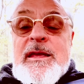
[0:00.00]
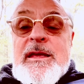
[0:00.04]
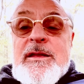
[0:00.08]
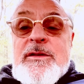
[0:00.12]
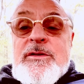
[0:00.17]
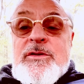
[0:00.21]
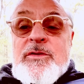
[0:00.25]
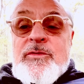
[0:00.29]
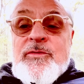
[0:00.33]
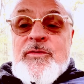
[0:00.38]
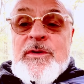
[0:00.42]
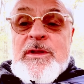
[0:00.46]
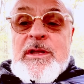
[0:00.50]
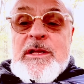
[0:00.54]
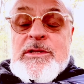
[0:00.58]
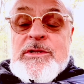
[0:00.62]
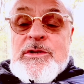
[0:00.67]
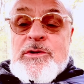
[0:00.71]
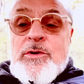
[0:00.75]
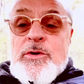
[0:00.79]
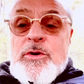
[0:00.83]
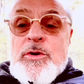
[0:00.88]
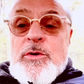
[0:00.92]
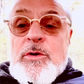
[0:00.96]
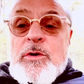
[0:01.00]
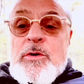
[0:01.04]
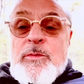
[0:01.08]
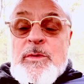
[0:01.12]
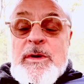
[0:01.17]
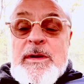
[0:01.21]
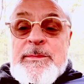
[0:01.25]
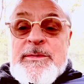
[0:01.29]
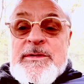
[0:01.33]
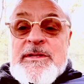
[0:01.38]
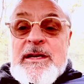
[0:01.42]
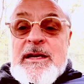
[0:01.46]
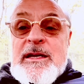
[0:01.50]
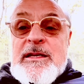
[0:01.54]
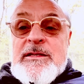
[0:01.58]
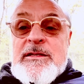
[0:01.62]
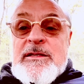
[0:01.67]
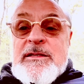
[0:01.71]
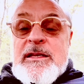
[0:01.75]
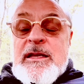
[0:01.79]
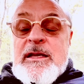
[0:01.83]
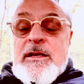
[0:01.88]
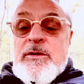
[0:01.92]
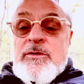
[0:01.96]
don't forget to go to our website to
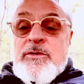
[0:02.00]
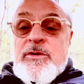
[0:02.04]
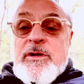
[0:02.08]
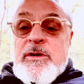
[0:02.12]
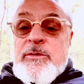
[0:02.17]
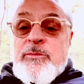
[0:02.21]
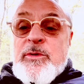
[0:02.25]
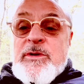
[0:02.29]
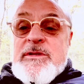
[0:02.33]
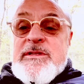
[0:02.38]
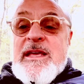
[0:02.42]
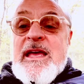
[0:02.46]
take a look at what's